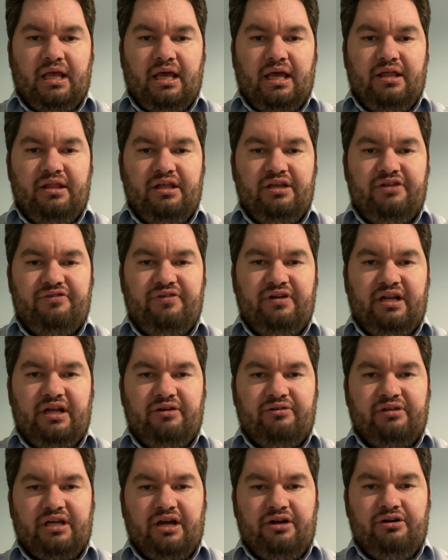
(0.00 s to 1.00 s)
this video
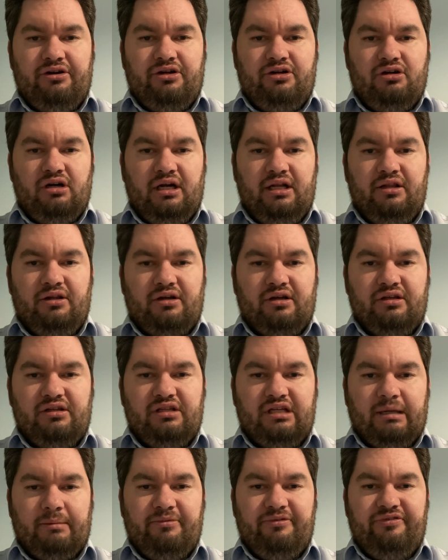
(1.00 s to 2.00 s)
is going to try and look at
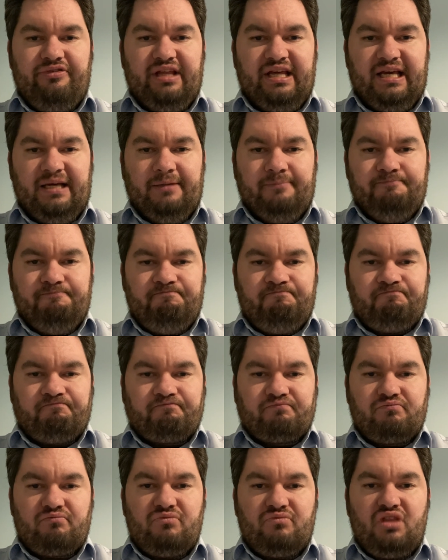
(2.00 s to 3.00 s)
some of the
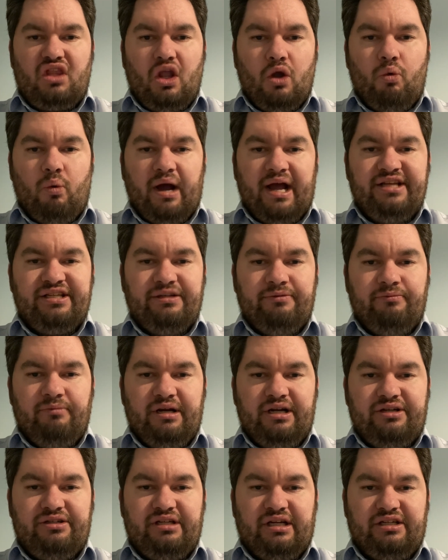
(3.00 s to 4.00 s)
ways in
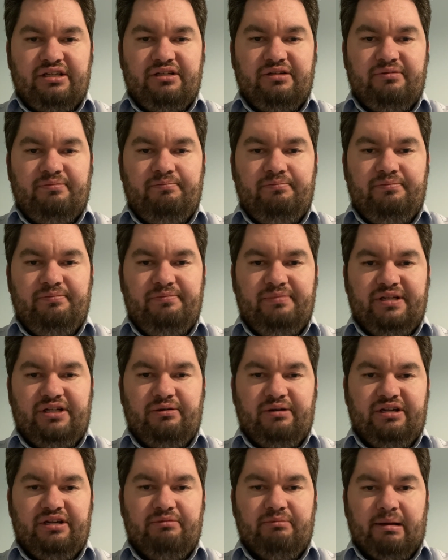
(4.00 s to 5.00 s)
which such a
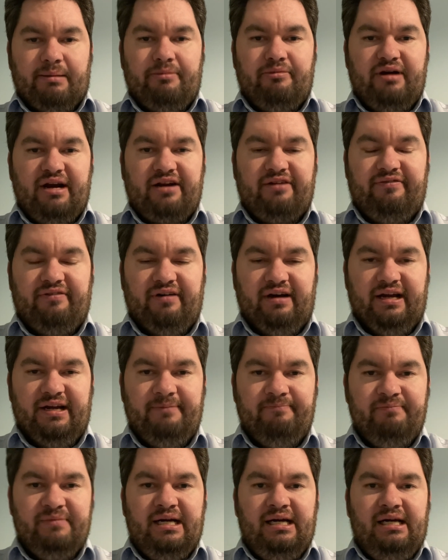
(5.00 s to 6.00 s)
situation may be rectified.
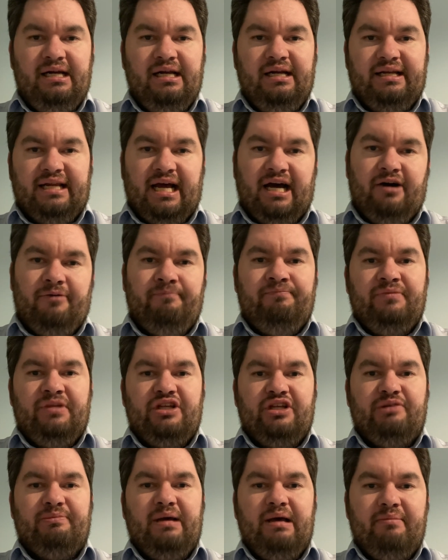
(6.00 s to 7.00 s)
Now,
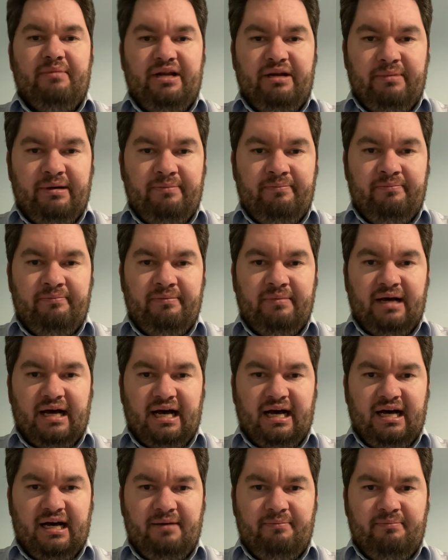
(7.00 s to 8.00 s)
as a bare minimum,
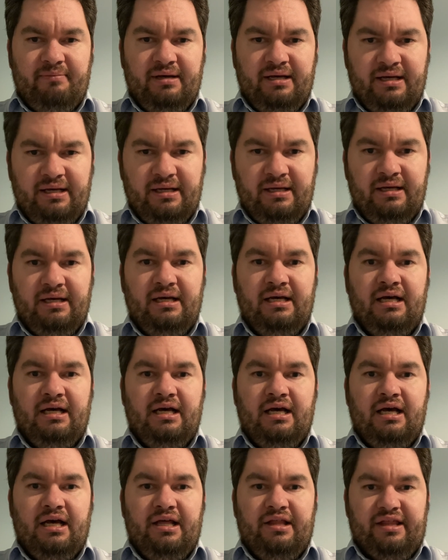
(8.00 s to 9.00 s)

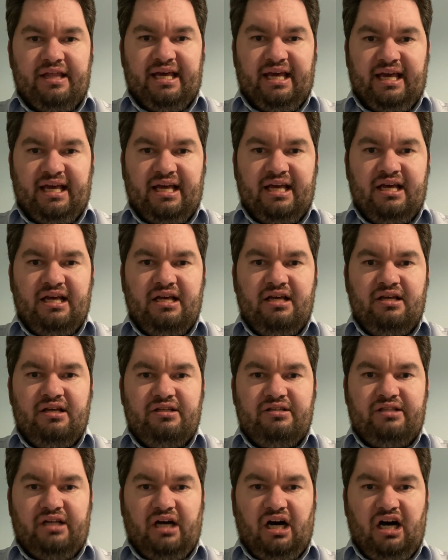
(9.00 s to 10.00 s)
the
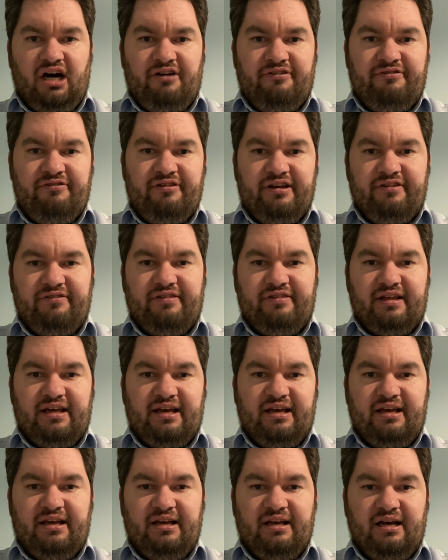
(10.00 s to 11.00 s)
staff, if
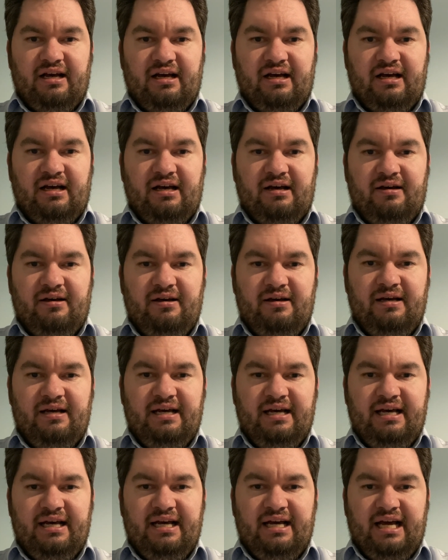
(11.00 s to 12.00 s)
they
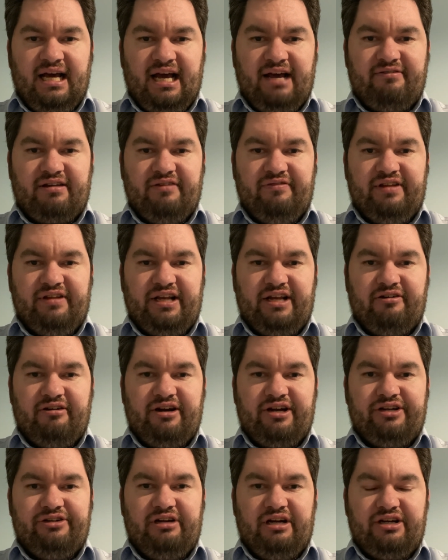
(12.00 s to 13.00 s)
have given
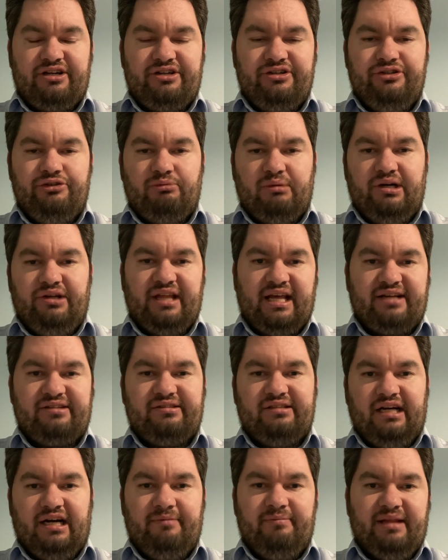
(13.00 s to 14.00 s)
incorrect instructions, well, next
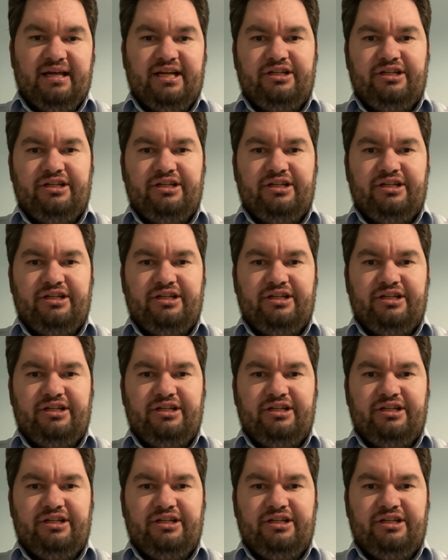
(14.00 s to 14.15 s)
time they